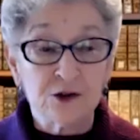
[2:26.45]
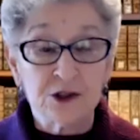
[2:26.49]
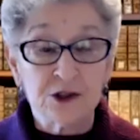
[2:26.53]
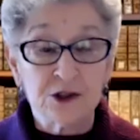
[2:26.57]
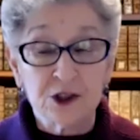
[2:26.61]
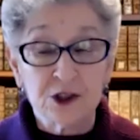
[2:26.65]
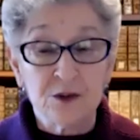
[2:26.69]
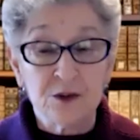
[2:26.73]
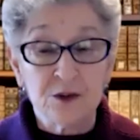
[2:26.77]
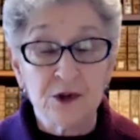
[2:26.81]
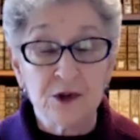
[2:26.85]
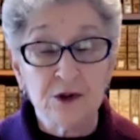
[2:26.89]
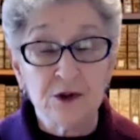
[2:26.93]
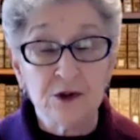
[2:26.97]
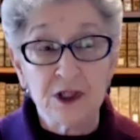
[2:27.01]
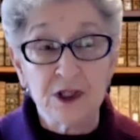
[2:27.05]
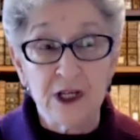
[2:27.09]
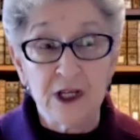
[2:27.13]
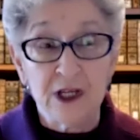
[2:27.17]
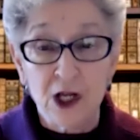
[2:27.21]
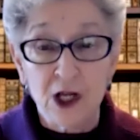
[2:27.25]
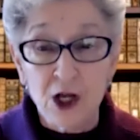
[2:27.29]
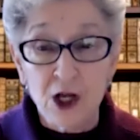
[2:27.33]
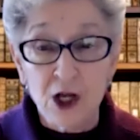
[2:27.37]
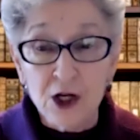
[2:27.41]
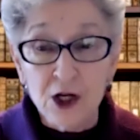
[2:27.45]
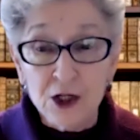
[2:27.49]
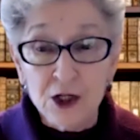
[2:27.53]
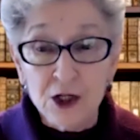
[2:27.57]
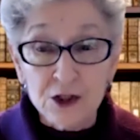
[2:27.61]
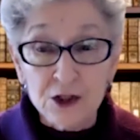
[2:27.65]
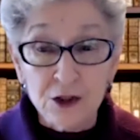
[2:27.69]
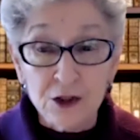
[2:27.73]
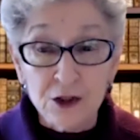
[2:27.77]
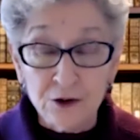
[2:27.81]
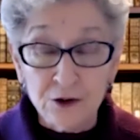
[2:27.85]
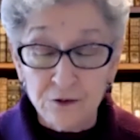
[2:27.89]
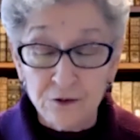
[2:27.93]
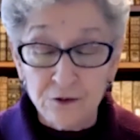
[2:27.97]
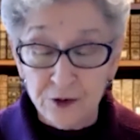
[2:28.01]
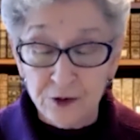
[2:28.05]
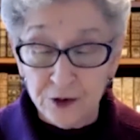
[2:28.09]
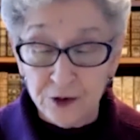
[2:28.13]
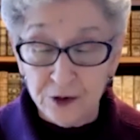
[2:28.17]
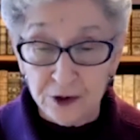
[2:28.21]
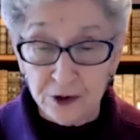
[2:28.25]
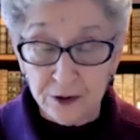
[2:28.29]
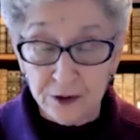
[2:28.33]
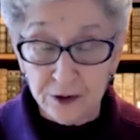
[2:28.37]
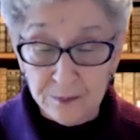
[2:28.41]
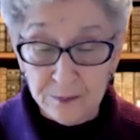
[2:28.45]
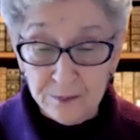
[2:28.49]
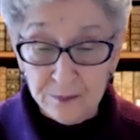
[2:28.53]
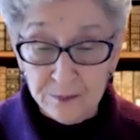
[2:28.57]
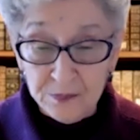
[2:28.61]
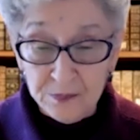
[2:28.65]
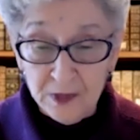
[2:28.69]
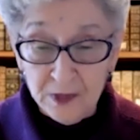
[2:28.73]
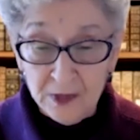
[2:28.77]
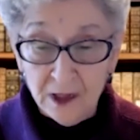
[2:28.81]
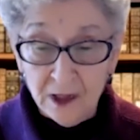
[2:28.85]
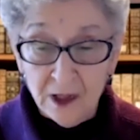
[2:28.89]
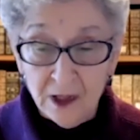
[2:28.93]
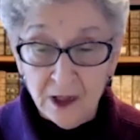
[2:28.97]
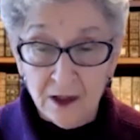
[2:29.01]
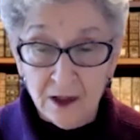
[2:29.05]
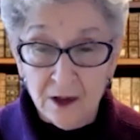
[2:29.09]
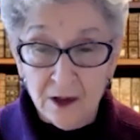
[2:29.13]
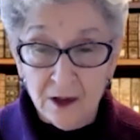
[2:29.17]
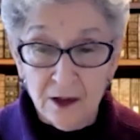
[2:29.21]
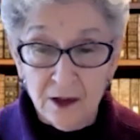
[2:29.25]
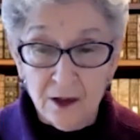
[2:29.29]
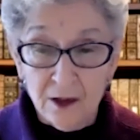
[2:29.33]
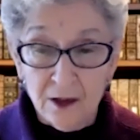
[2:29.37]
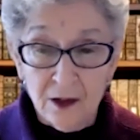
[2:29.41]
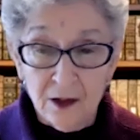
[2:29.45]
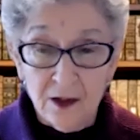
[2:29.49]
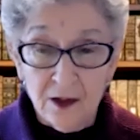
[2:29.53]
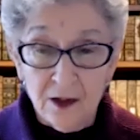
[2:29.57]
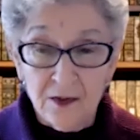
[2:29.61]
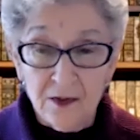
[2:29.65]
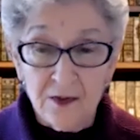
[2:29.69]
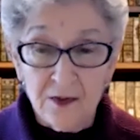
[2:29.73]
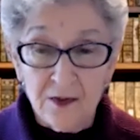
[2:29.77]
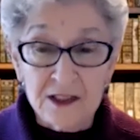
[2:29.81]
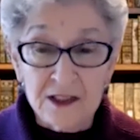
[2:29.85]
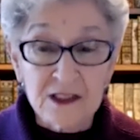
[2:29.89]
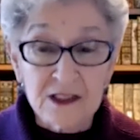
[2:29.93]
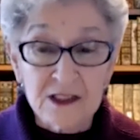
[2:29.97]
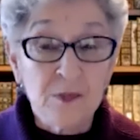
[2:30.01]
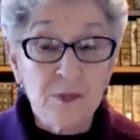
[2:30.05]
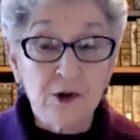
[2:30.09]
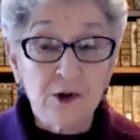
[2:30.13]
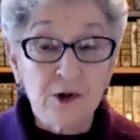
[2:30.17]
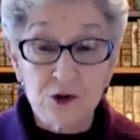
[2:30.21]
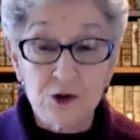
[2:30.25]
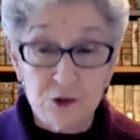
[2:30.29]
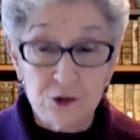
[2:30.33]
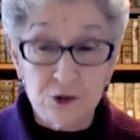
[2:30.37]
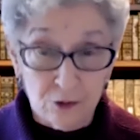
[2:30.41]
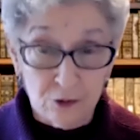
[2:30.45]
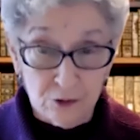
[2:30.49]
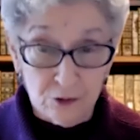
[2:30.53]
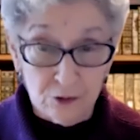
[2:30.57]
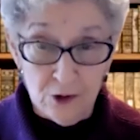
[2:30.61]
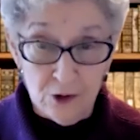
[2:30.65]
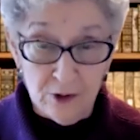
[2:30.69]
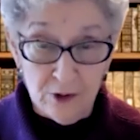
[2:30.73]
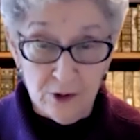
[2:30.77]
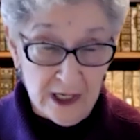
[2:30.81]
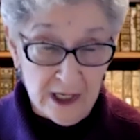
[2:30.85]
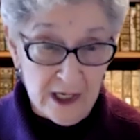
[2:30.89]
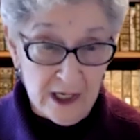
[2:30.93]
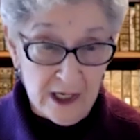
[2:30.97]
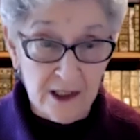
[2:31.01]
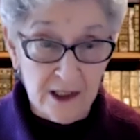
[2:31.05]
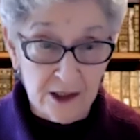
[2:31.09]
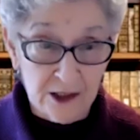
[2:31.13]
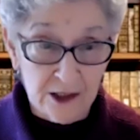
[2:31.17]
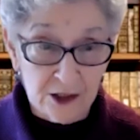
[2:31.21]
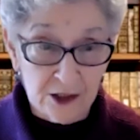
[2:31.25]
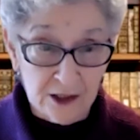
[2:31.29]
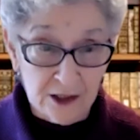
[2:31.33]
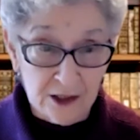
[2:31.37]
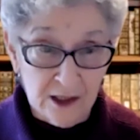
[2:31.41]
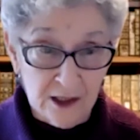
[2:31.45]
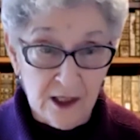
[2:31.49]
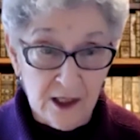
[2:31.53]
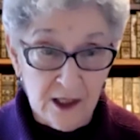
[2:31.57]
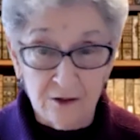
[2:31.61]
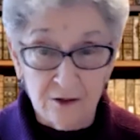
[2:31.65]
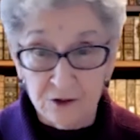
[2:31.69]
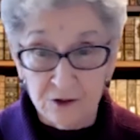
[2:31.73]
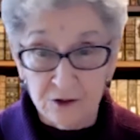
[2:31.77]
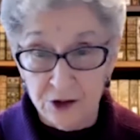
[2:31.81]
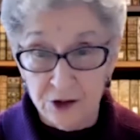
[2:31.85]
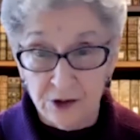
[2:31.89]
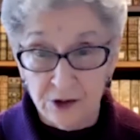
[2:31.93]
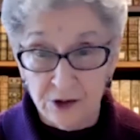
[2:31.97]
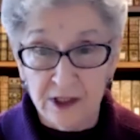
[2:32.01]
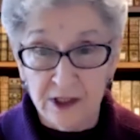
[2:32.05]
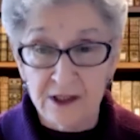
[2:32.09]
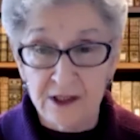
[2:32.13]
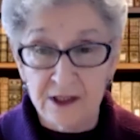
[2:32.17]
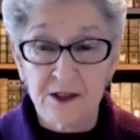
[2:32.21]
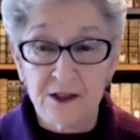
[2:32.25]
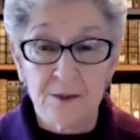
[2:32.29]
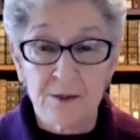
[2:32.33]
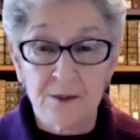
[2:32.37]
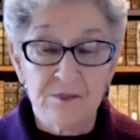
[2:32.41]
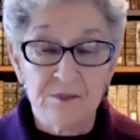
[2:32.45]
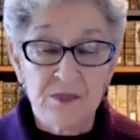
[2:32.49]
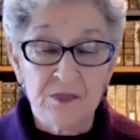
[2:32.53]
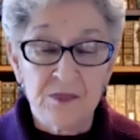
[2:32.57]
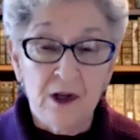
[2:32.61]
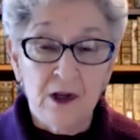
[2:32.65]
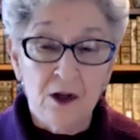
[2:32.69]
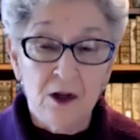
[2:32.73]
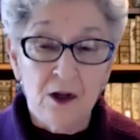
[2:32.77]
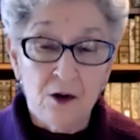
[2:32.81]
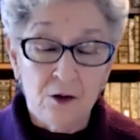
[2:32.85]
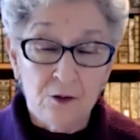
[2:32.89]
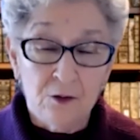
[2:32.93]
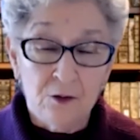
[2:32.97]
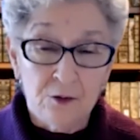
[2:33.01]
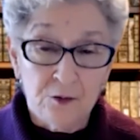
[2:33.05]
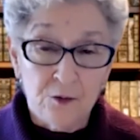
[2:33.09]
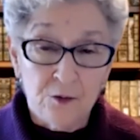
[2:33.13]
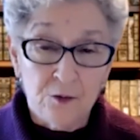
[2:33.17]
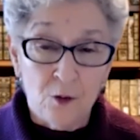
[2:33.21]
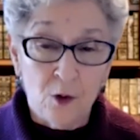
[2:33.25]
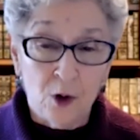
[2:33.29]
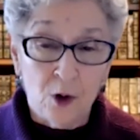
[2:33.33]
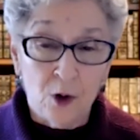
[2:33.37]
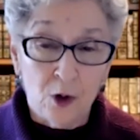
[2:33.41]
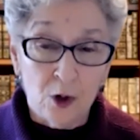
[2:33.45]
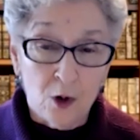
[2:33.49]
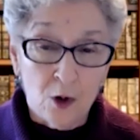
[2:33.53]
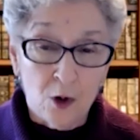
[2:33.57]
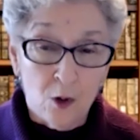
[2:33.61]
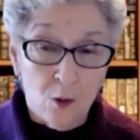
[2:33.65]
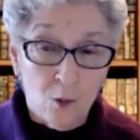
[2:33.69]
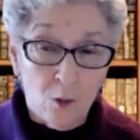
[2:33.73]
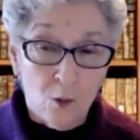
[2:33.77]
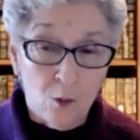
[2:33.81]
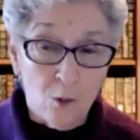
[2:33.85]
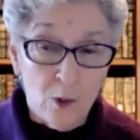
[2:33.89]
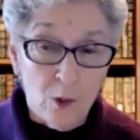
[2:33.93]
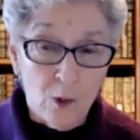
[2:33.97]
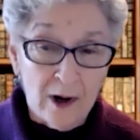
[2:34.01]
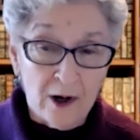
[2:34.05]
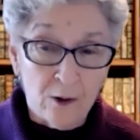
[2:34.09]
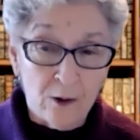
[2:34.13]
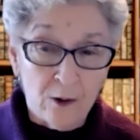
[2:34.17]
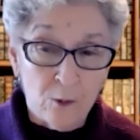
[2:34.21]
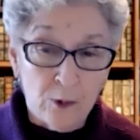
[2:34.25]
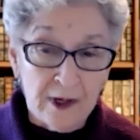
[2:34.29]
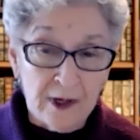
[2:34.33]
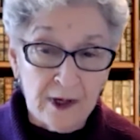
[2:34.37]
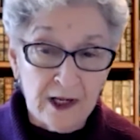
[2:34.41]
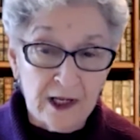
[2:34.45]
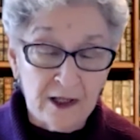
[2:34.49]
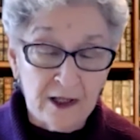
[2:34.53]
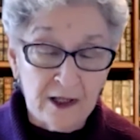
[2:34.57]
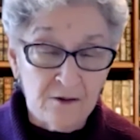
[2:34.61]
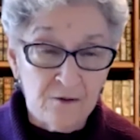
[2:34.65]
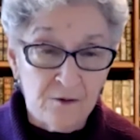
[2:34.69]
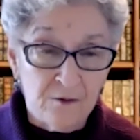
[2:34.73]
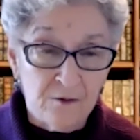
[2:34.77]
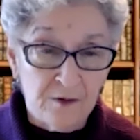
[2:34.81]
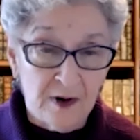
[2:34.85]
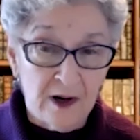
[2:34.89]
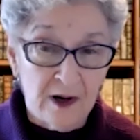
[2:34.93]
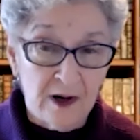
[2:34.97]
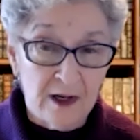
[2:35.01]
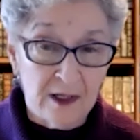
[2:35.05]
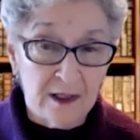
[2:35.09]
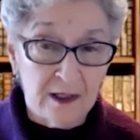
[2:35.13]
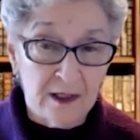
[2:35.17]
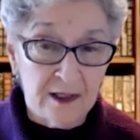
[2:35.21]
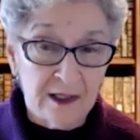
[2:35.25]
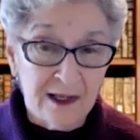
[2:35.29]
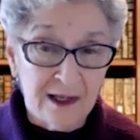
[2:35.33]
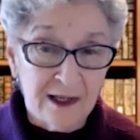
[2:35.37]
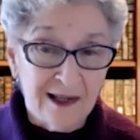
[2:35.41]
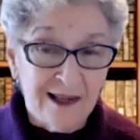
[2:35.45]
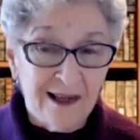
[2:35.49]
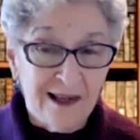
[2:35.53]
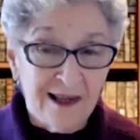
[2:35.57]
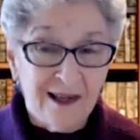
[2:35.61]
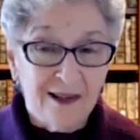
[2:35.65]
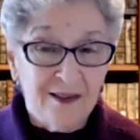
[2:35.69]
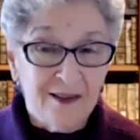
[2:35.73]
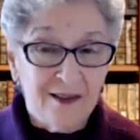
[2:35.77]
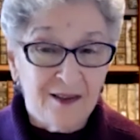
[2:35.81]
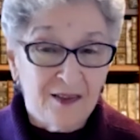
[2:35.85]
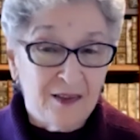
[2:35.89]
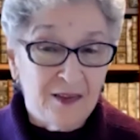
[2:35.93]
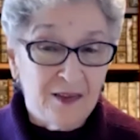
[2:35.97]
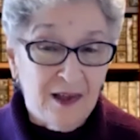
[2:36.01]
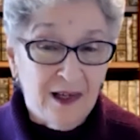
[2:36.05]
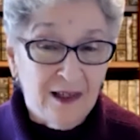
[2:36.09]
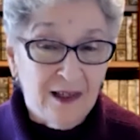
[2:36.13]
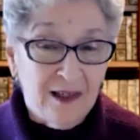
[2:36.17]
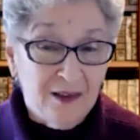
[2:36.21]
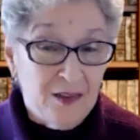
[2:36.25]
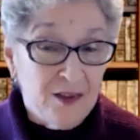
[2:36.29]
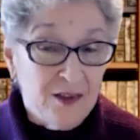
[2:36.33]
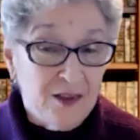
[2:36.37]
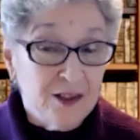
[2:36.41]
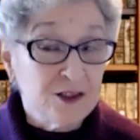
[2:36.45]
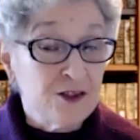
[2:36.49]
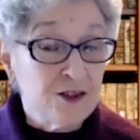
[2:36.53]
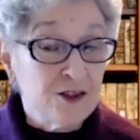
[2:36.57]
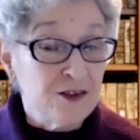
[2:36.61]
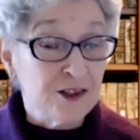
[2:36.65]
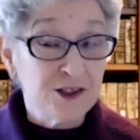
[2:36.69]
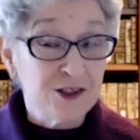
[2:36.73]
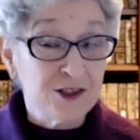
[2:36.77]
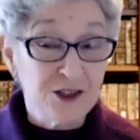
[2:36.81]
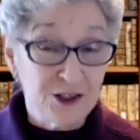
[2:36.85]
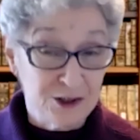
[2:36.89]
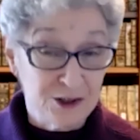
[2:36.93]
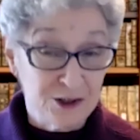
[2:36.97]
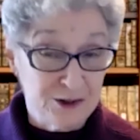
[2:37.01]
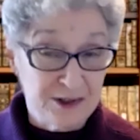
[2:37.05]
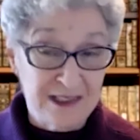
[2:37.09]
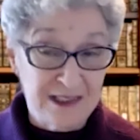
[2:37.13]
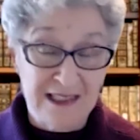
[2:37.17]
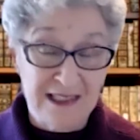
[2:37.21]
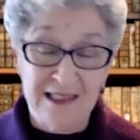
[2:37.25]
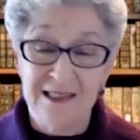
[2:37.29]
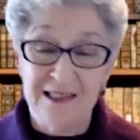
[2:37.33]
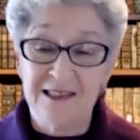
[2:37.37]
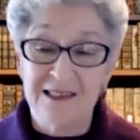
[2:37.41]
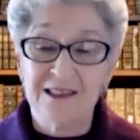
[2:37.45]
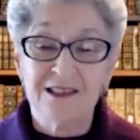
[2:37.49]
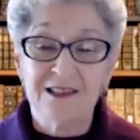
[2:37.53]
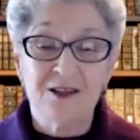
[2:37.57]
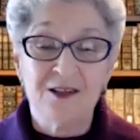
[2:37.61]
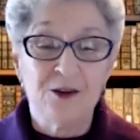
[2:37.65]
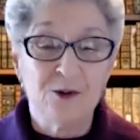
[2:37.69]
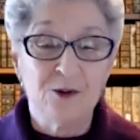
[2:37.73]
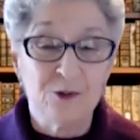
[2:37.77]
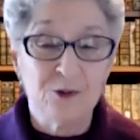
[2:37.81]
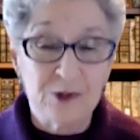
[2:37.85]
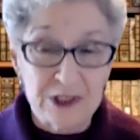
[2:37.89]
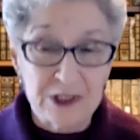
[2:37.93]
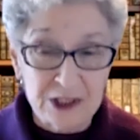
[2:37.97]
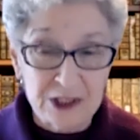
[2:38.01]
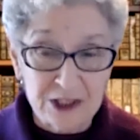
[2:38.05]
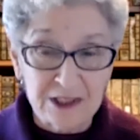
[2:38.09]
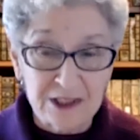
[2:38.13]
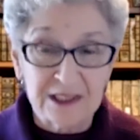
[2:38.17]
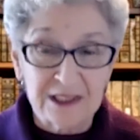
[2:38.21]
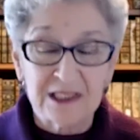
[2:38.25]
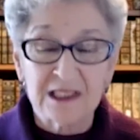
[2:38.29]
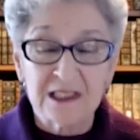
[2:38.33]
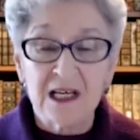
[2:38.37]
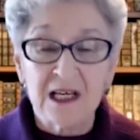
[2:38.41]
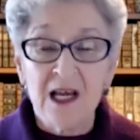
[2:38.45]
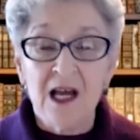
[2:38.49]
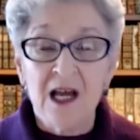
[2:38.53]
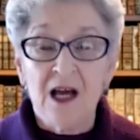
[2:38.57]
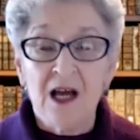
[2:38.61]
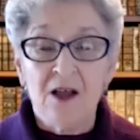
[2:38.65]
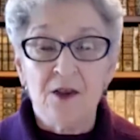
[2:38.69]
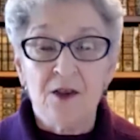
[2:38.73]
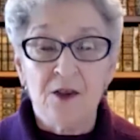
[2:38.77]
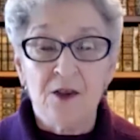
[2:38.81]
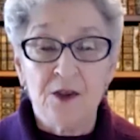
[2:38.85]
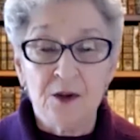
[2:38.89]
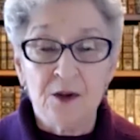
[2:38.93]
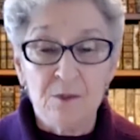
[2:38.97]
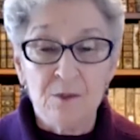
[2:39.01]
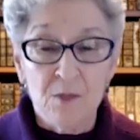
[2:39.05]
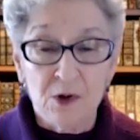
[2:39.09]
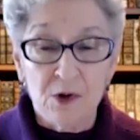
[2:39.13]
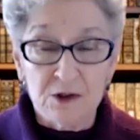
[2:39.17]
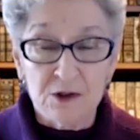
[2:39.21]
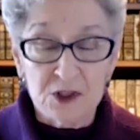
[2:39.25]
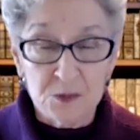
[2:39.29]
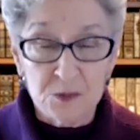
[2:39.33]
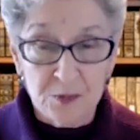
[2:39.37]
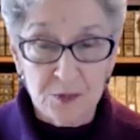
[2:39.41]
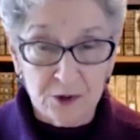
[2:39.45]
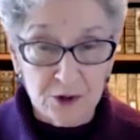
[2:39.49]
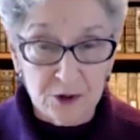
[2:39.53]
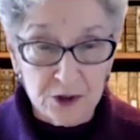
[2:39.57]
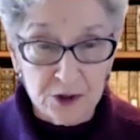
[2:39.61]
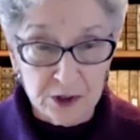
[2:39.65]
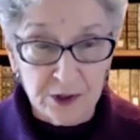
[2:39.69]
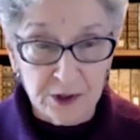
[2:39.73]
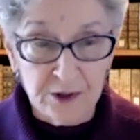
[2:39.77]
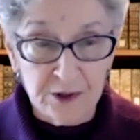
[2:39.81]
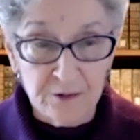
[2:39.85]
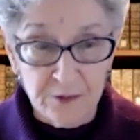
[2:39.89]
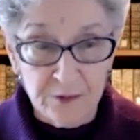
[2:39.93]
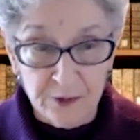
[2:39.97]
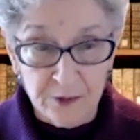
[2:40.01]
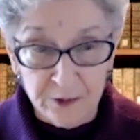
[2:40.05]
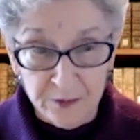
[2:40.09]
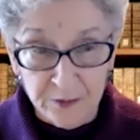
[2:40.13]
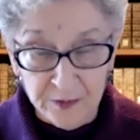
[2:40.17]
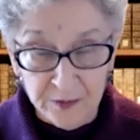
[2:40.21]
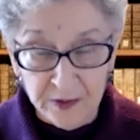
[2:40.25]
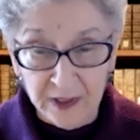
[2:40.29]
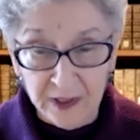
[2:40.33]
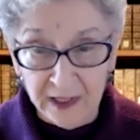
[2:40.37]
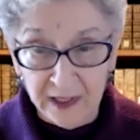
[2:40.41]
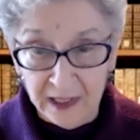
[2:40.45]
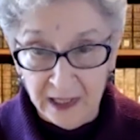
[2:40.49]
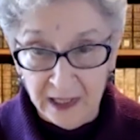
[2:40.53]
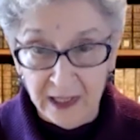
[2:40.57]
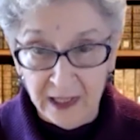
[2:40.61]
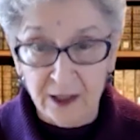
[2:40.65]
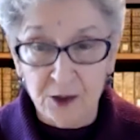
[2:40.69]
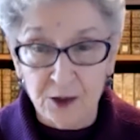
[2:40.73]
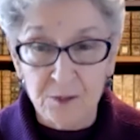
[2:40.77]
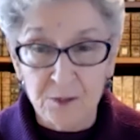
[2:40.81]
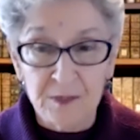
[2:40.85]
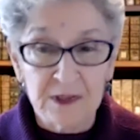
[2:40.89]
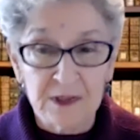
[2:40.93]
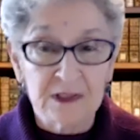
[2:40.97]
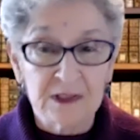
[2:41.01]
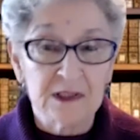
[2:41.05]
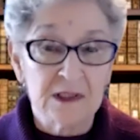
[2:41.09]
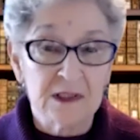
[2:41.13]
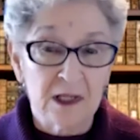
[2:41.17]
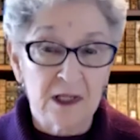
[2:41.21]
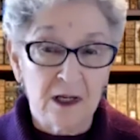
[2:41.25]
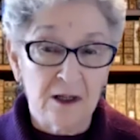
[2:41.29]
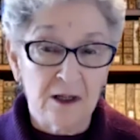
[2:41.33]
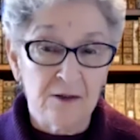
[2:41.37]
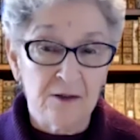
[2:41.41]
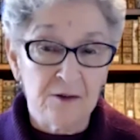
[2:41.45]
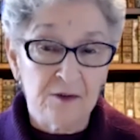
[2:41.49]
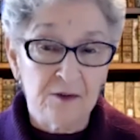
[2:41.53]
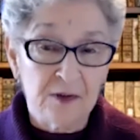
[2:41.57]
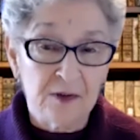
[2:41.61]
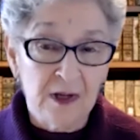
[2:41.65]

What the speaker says: community to look for the spiritual growing edge of Judaism, for where we can find the juiciest, the richest, the most spiritually fulfilling elements of